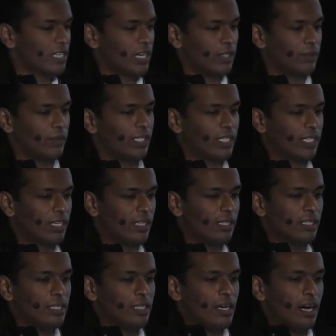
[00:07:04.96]
and started working
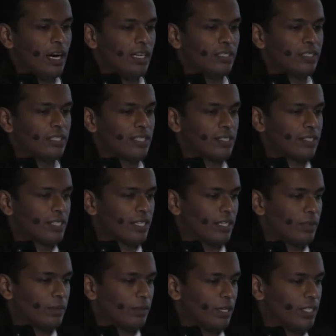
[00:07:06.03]
on this
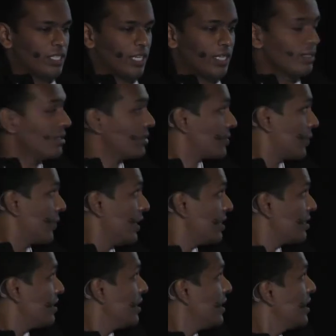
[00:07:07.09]
project. So
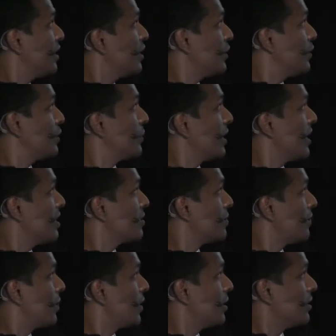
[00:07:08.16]
here's the issues page
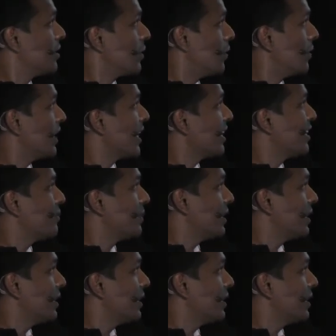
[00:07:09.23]
for the Golang